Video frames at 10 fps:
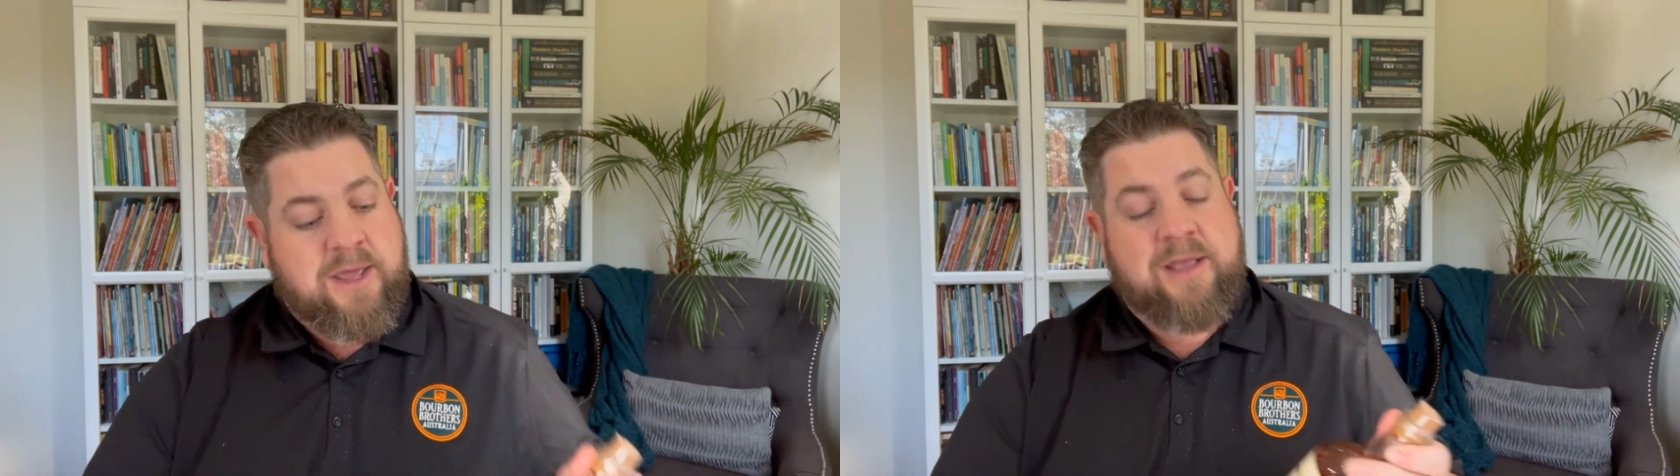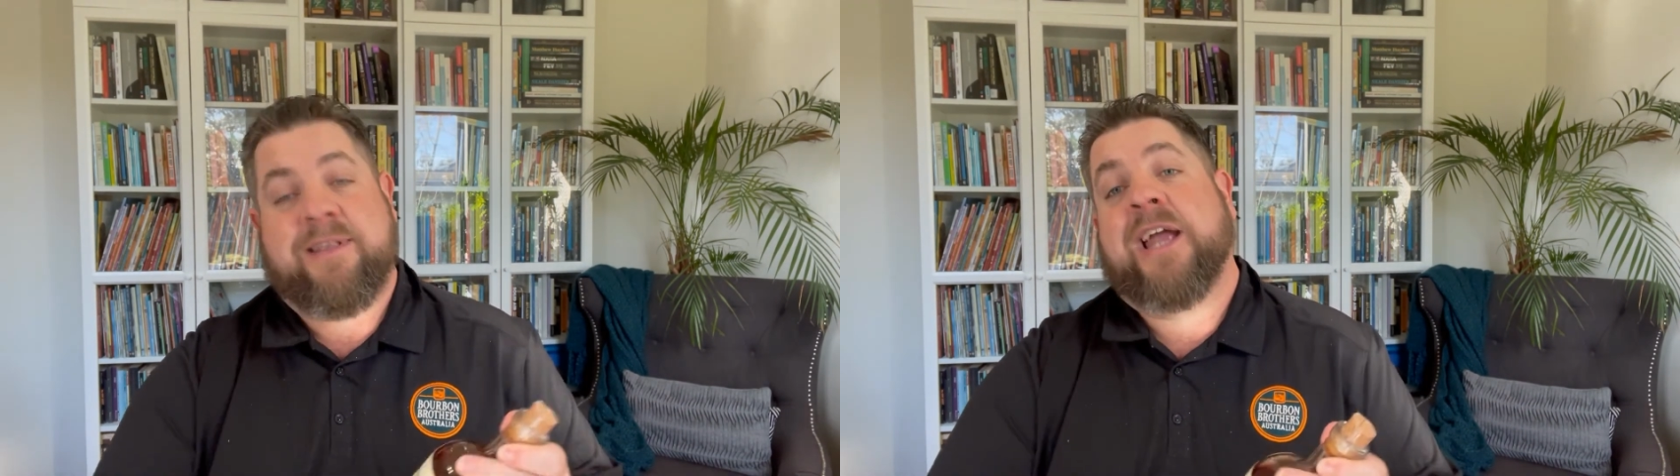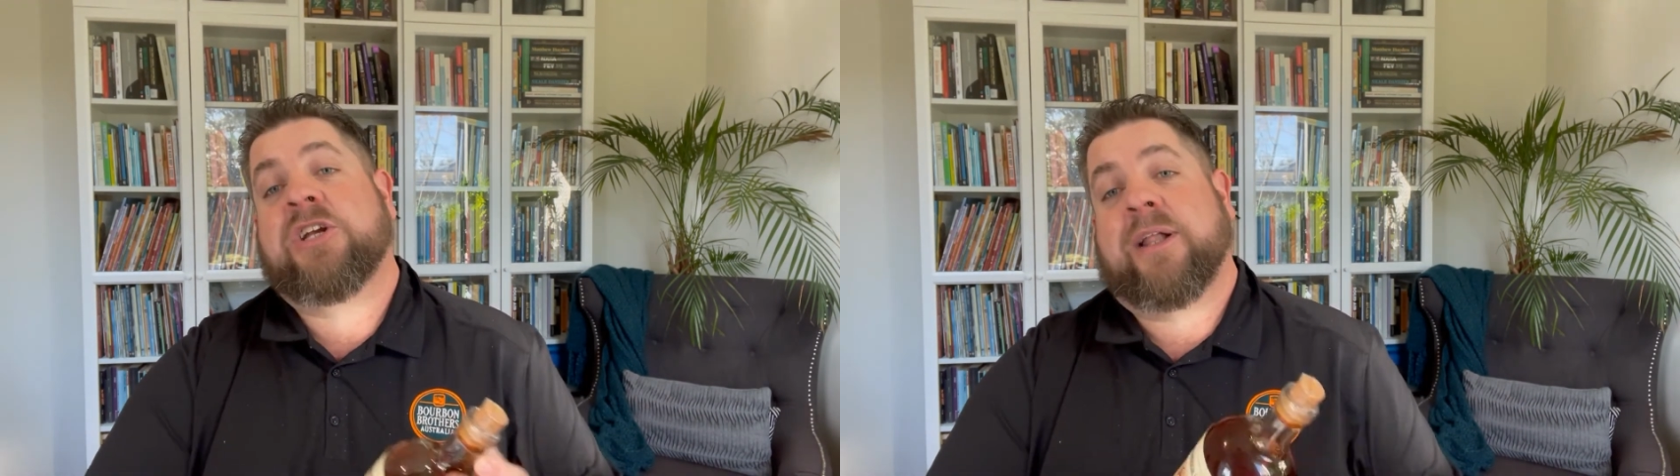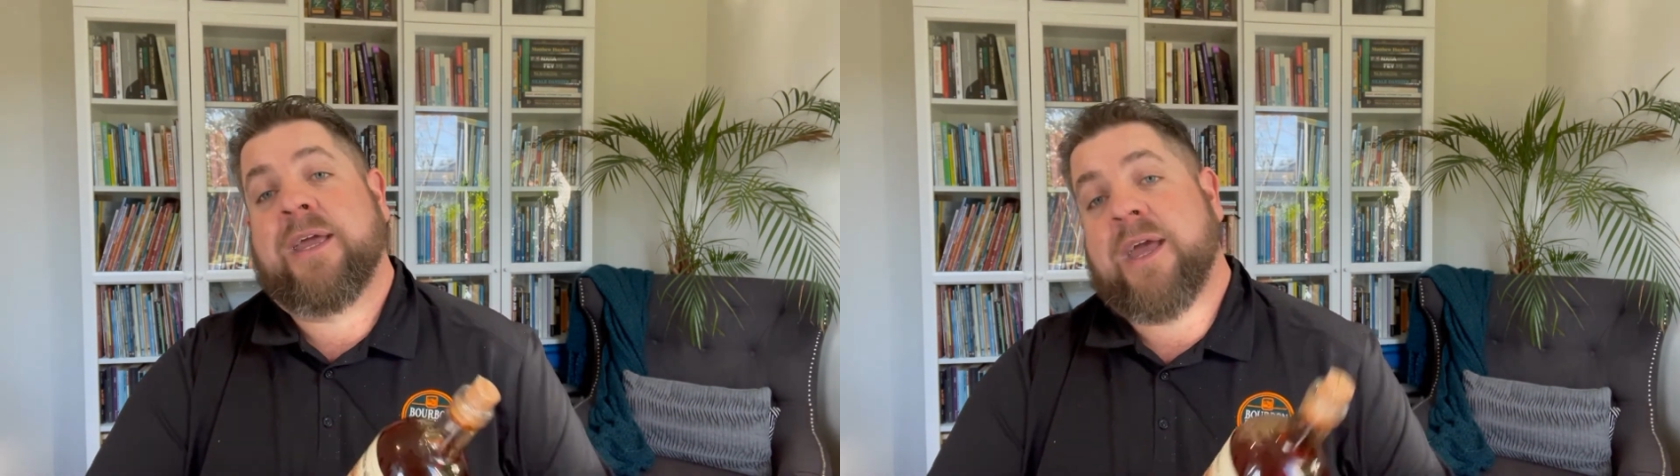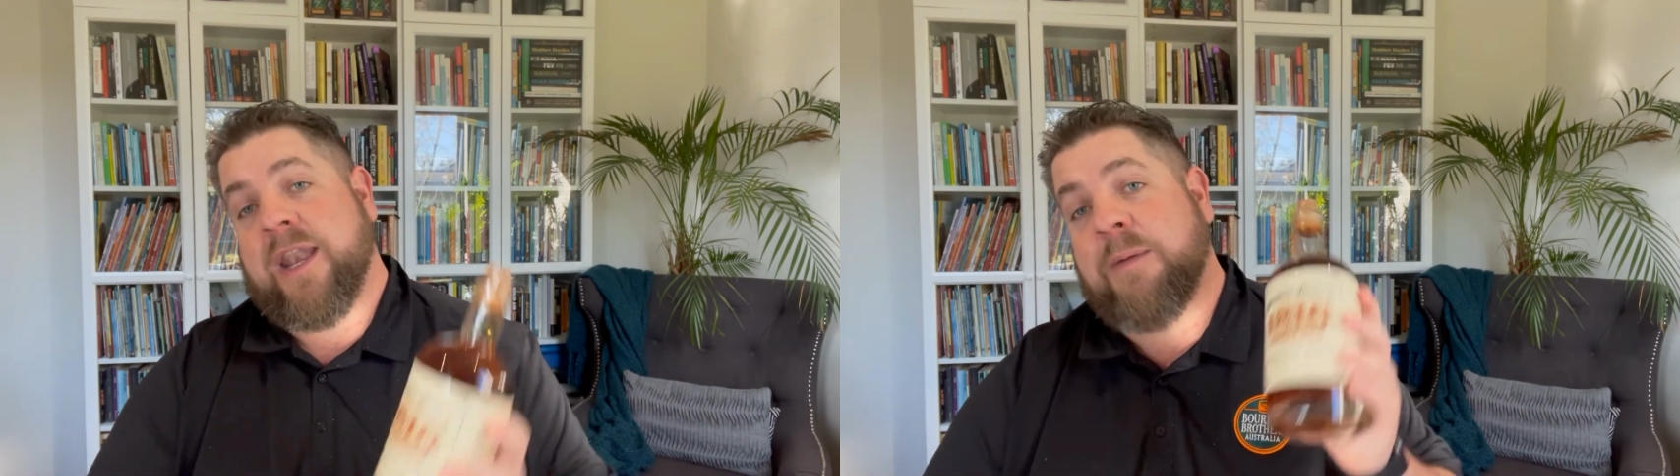is
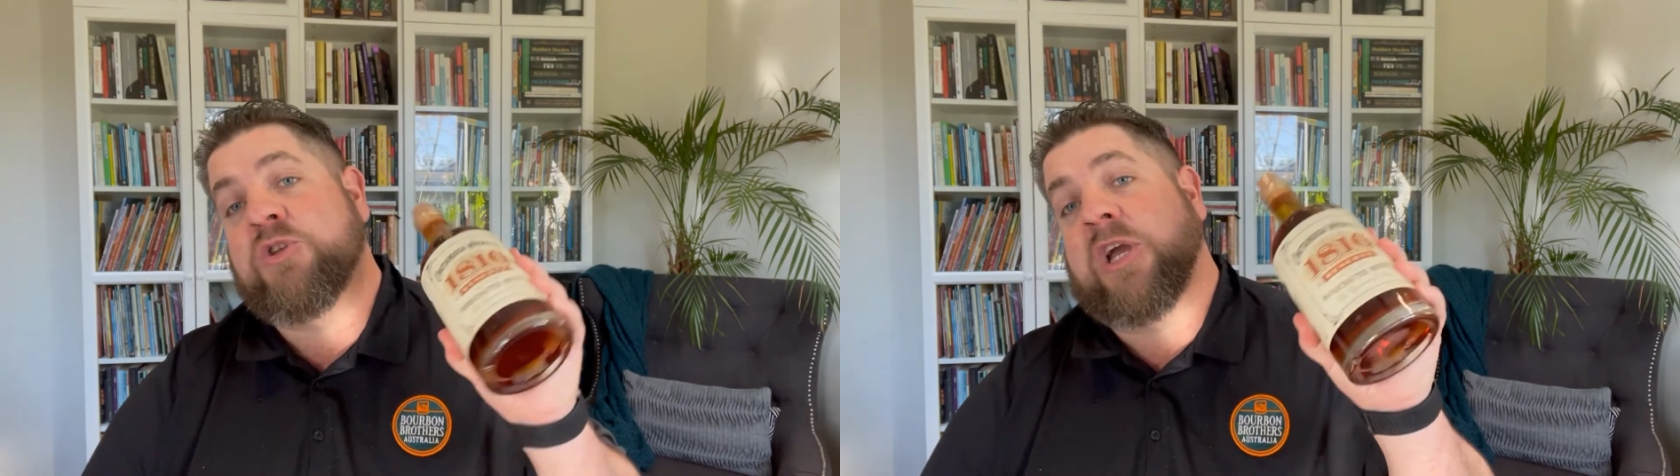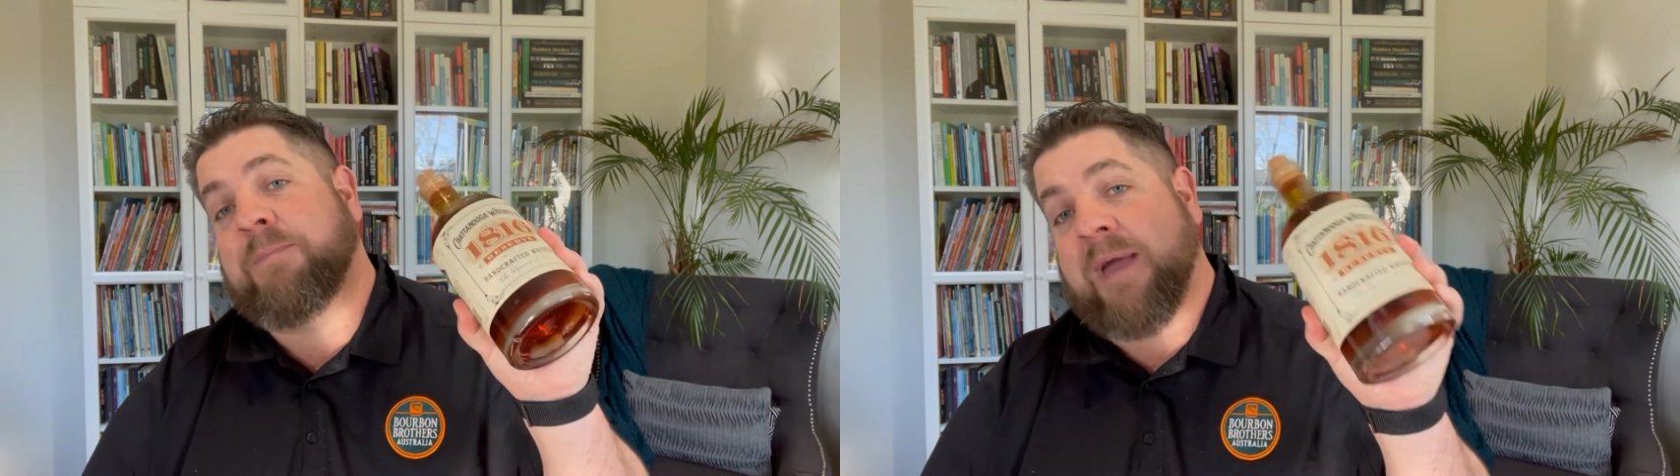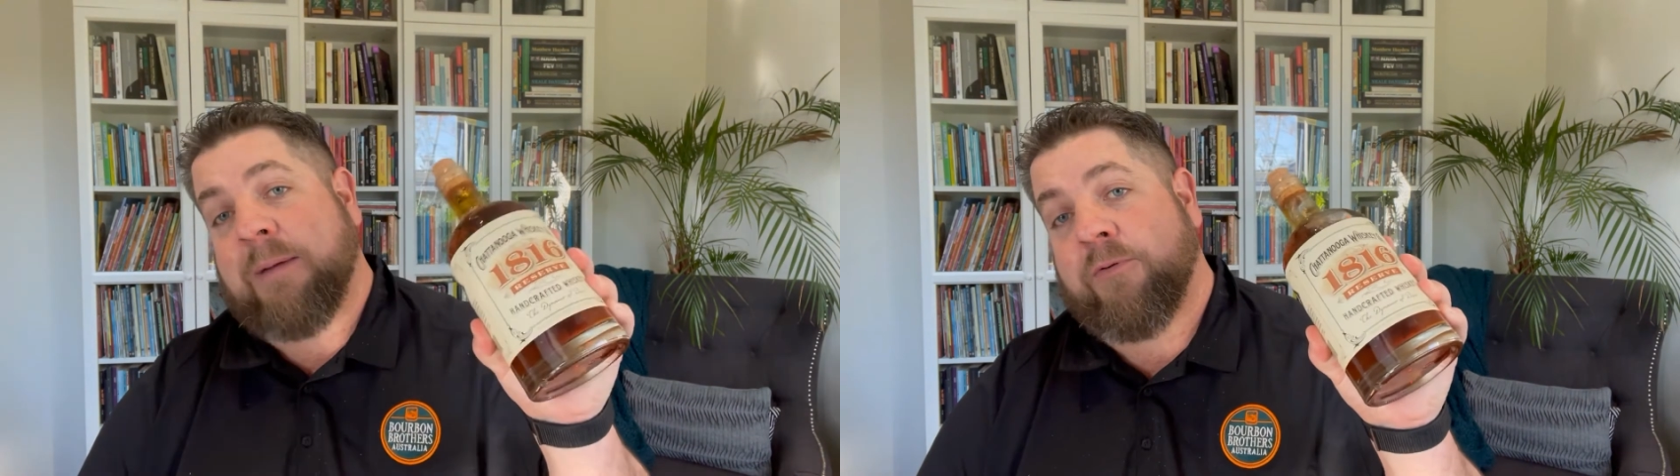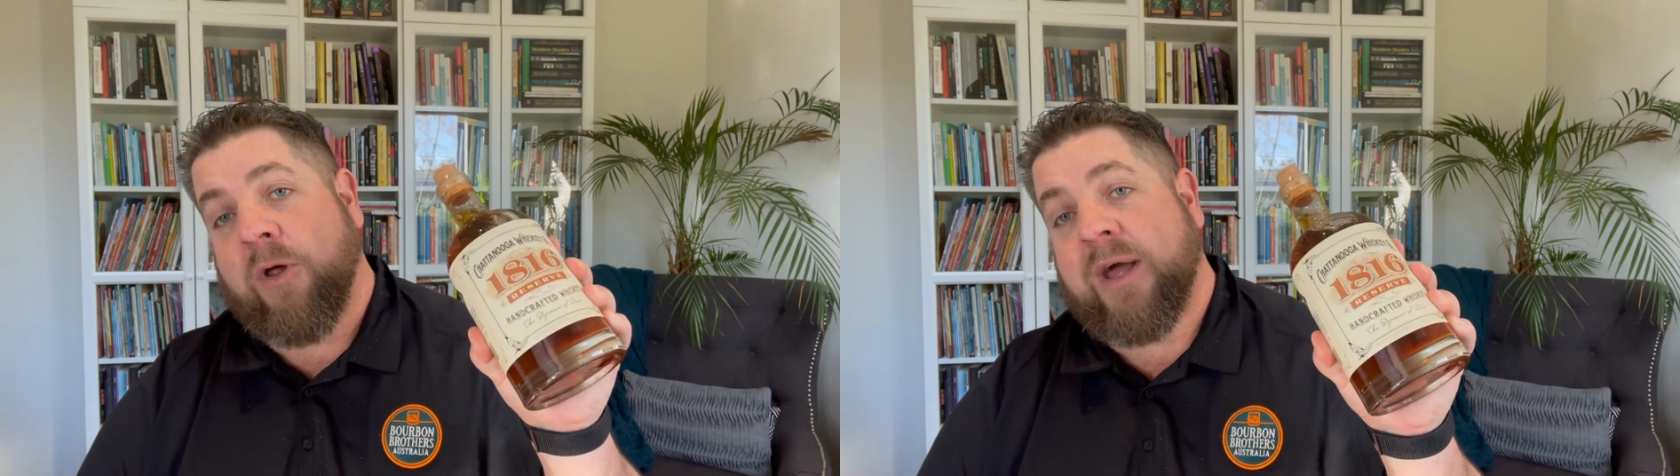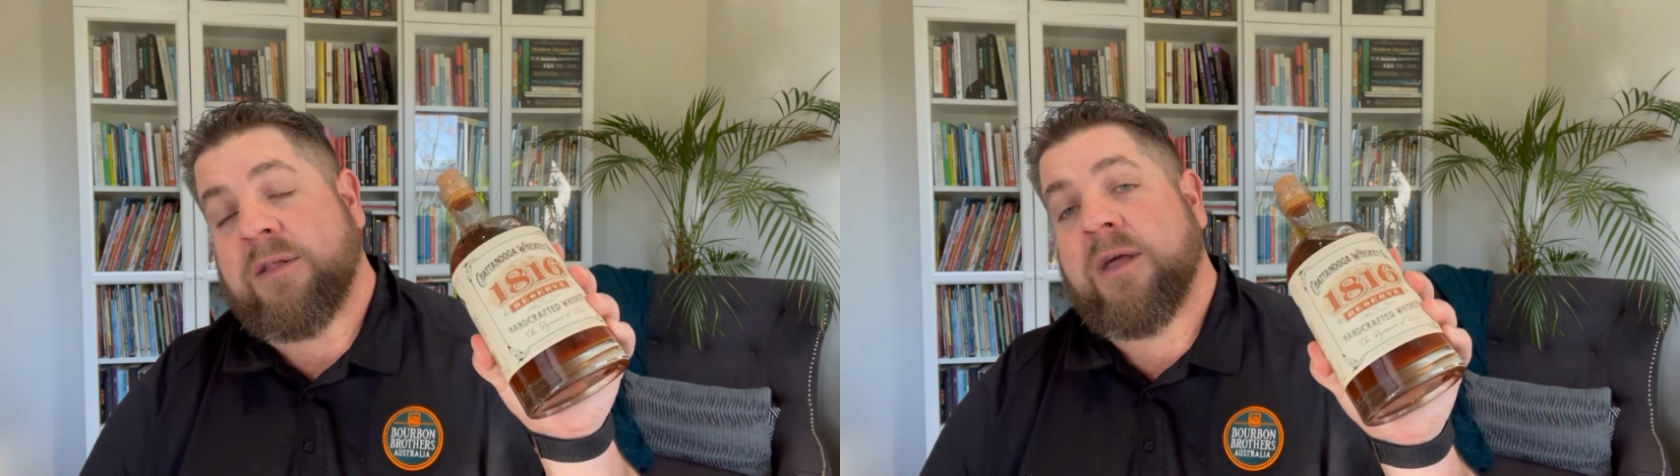actually an MGP
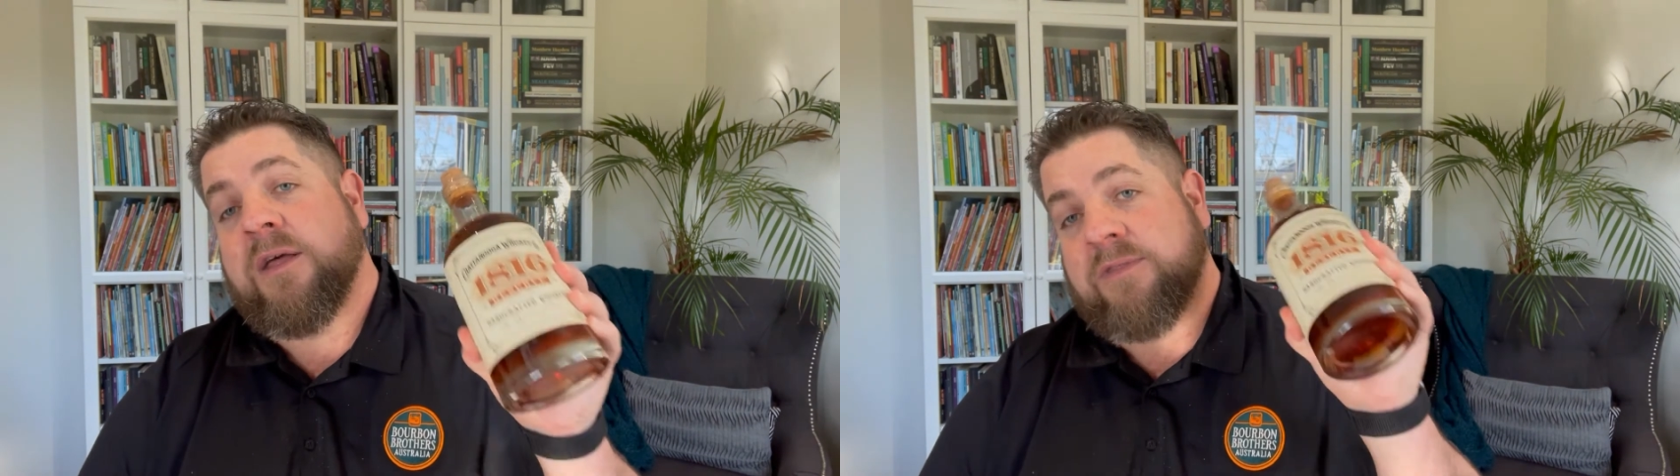product